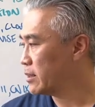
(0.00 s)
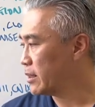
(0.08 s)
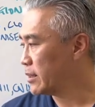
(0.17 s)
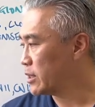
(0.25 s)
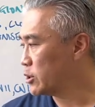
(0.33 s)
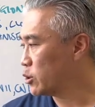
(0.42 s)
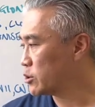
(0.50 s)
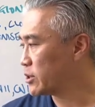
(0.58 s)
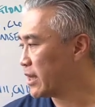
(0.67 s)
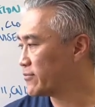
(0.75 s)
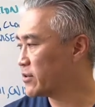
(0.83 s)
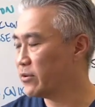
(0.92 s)
And then you also
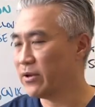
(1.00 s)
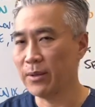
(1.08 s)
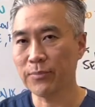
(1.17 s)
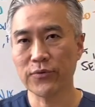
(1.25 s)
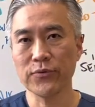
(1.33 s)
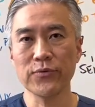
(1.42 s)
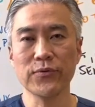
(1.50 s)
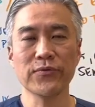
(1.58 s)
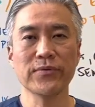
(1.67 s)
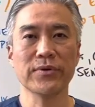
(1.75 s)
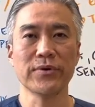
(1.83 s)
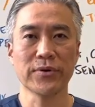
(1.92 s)
have to
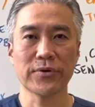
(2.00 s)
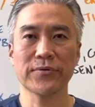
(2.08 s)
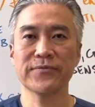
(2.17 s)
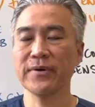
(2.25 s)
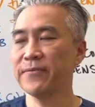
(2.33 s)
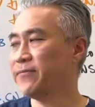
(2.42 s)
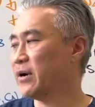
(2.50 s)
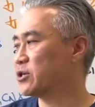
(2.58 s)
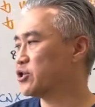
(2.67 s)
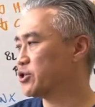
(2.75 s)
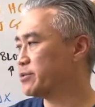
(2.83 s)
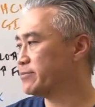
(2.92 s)
improve nerve
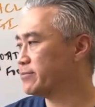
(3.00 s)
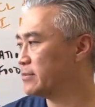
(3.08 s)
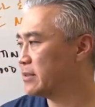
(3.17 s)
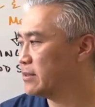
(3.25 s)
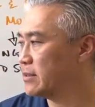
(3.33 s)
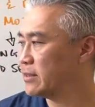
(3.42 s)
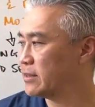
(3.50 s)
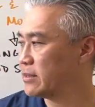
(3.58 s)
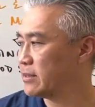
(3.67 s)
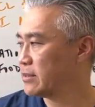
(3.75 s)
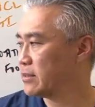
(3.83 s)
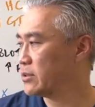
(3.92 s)
function.
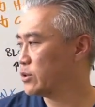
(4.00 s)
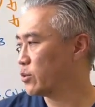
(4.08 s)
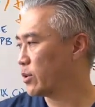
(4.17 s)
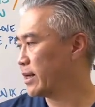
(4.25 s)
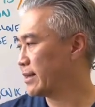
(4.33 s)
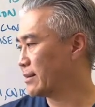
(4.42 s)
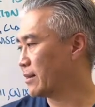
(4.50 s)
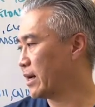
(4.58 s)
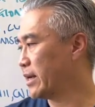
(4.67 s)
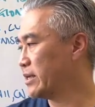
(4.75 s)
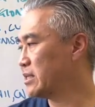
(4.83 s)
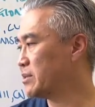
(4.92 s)
You want
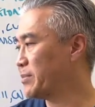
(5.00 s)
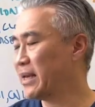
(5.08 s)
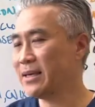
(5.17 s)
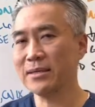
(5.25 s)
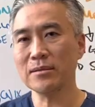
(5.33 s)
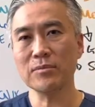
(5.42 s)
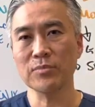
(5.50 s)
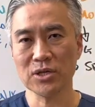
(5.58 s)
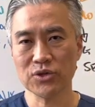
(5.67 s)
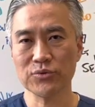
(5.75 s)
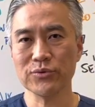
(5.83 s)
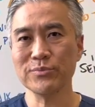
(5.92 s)
lion's mane
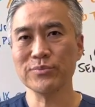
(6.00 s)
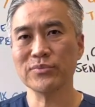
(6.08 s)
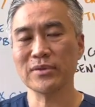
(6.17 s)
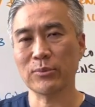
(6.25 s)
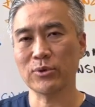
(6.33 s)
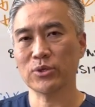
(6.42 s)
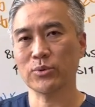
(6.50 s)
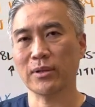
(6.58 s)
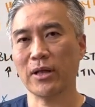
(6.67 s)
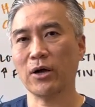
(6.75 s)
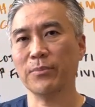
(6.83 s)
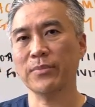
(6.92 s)
mushroom, that which will
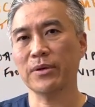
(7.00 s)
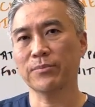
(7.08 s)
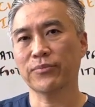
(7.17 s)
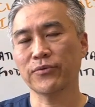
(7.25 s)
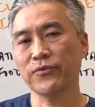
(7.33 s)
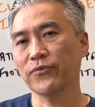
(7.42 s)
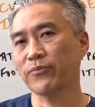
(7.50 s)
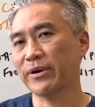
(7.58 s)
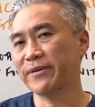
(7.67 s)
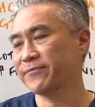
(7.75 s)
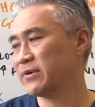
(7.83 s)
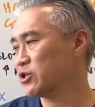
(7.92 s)
help improve
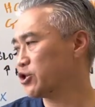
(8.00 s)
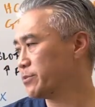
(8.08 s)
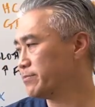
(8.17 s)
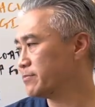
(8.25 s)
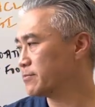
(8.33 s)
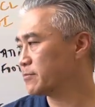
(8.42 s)
brain function.